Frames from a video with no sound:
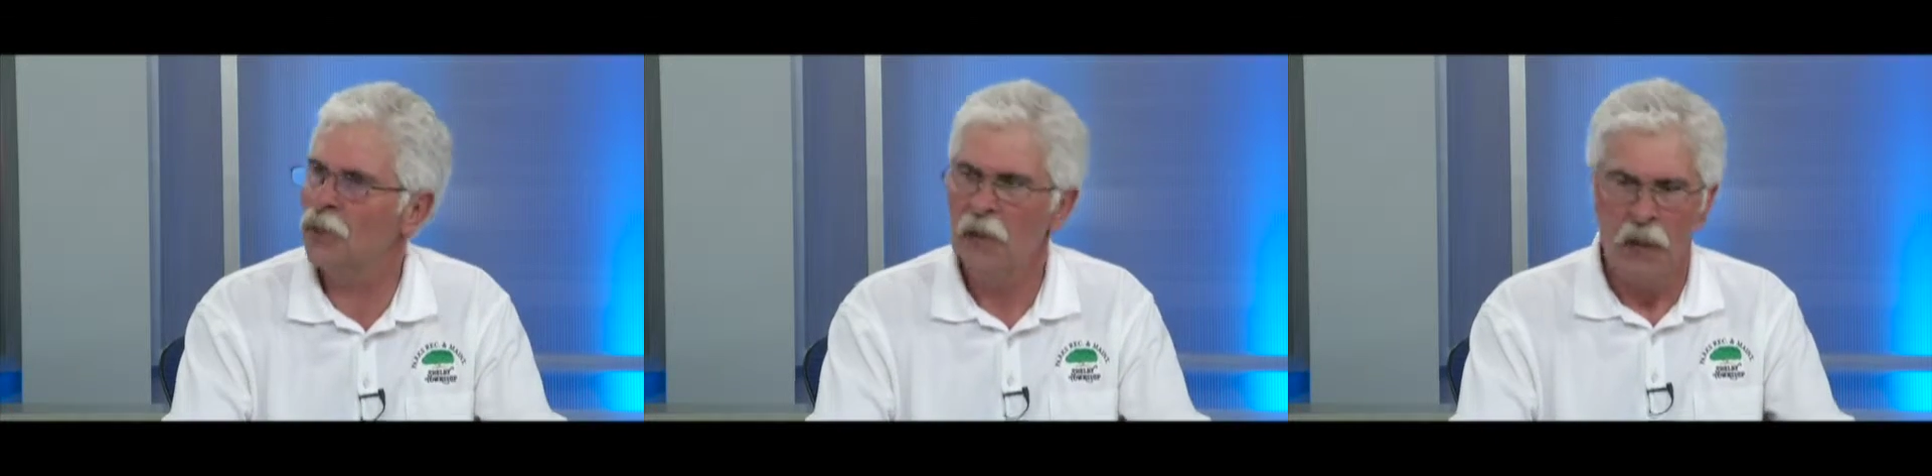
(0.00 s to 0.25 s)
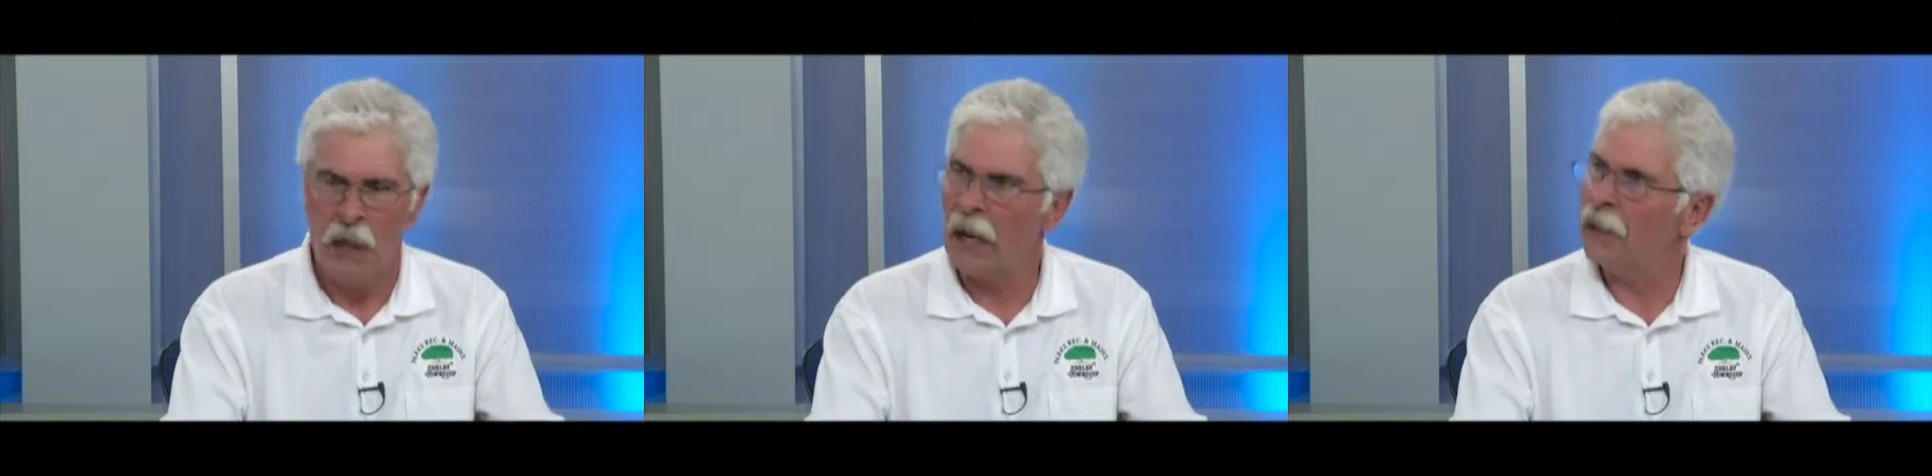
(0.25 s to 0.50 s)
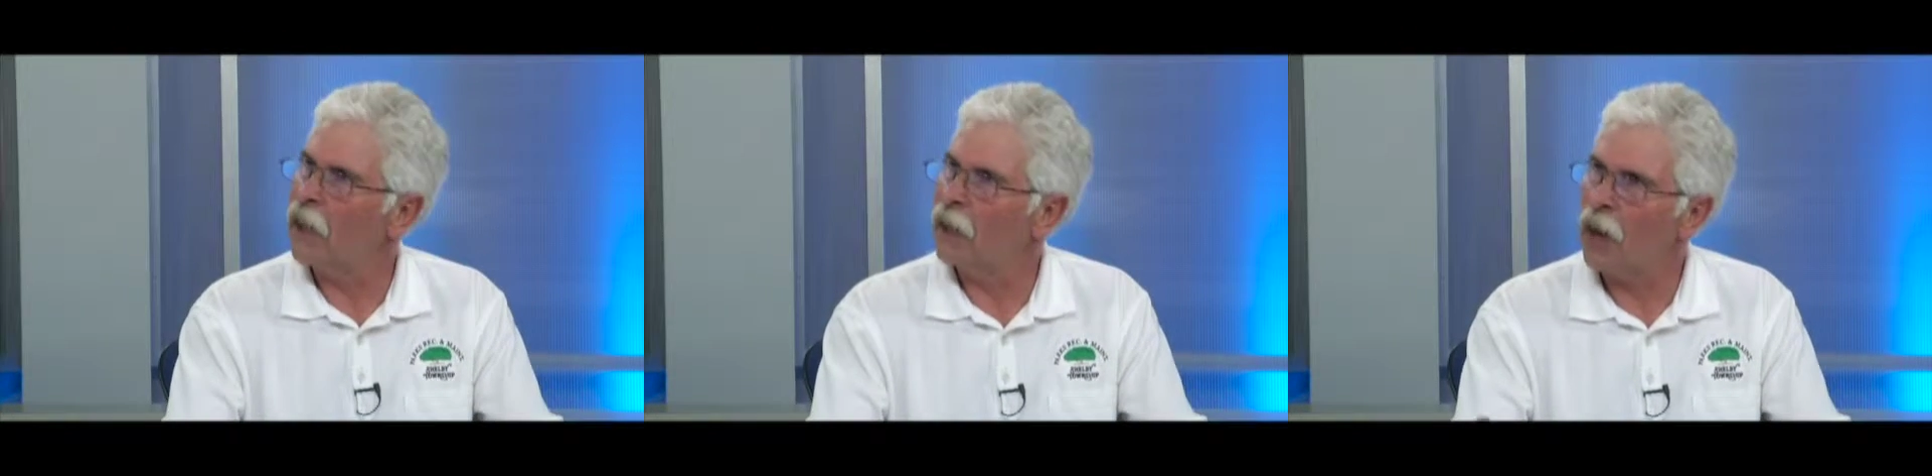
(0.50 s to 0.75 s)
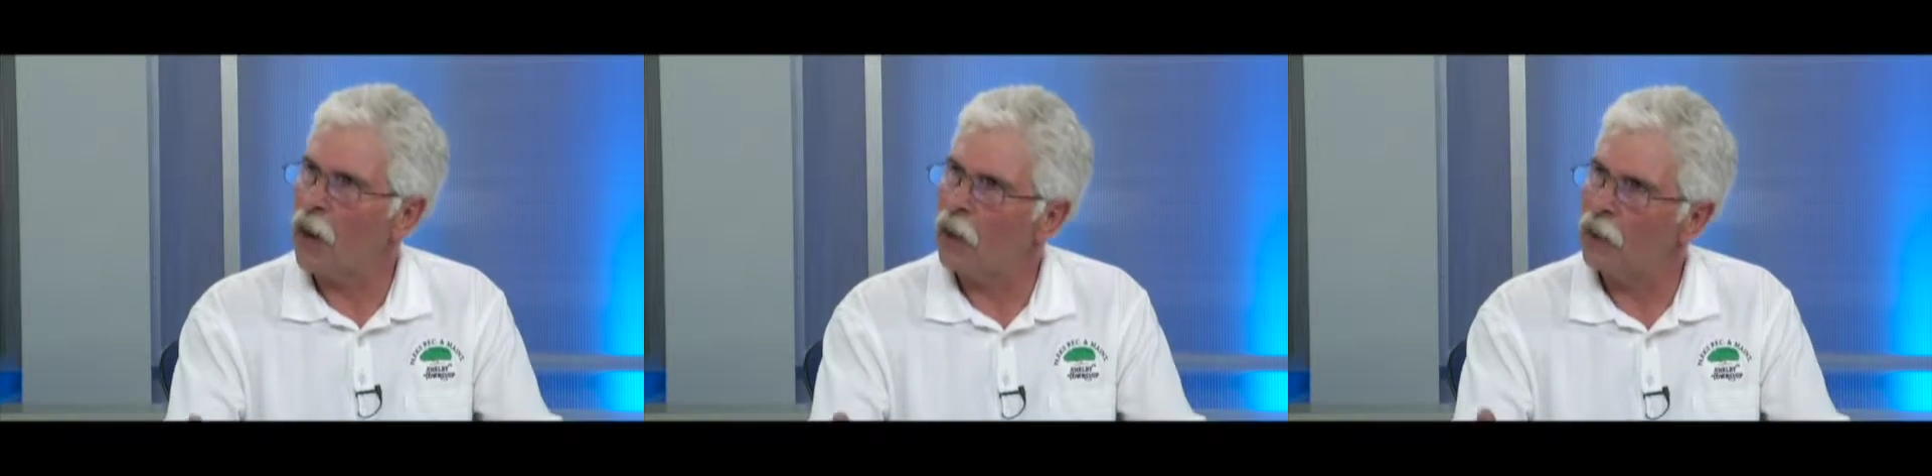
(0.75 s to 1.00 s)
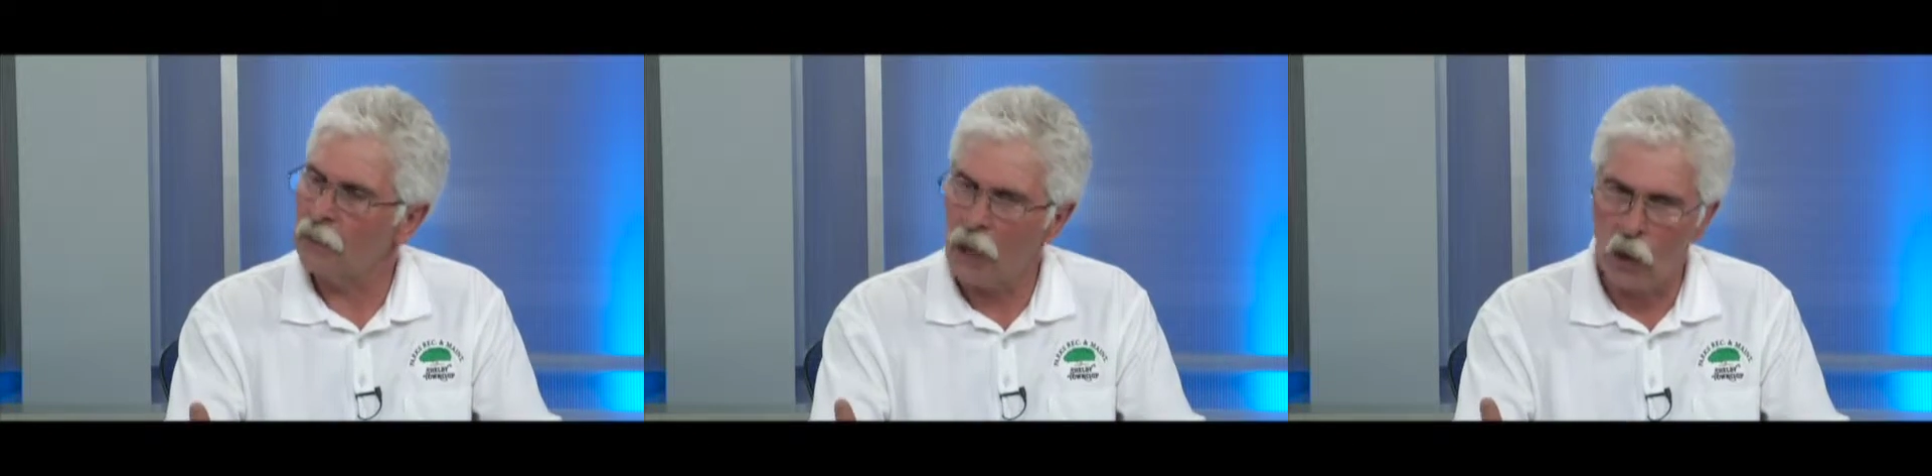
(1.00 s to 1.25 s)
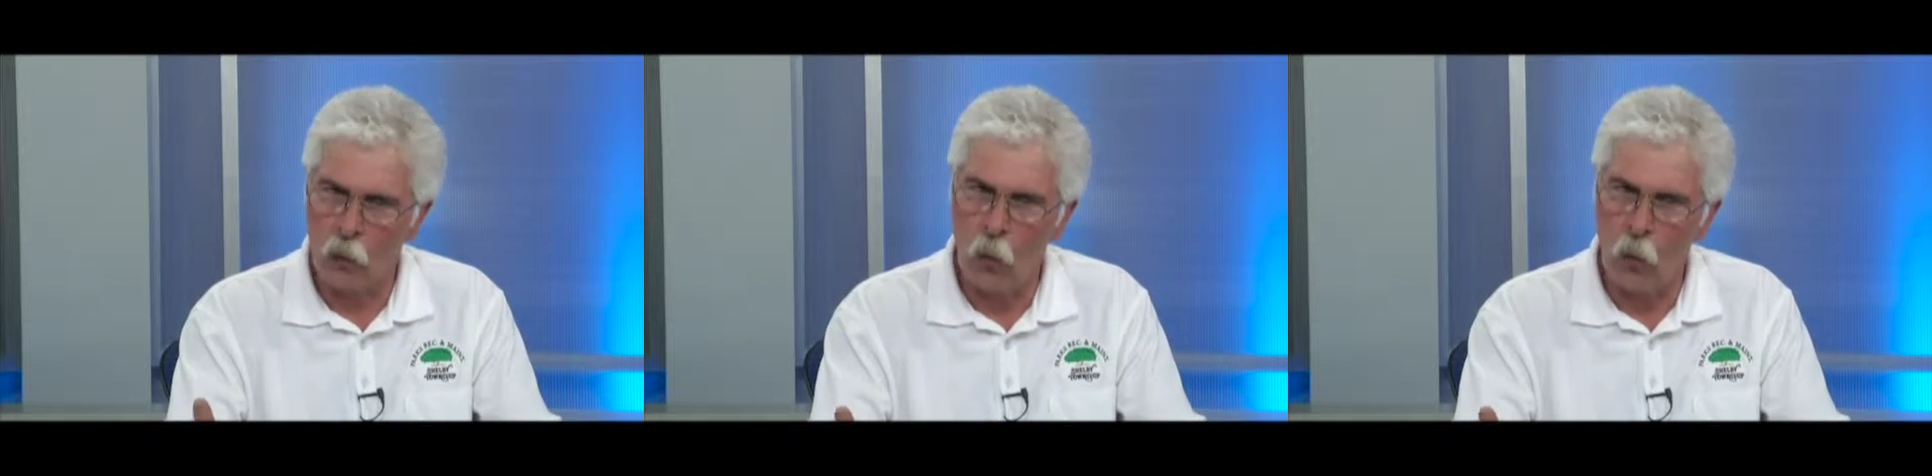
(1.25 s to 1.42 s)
and our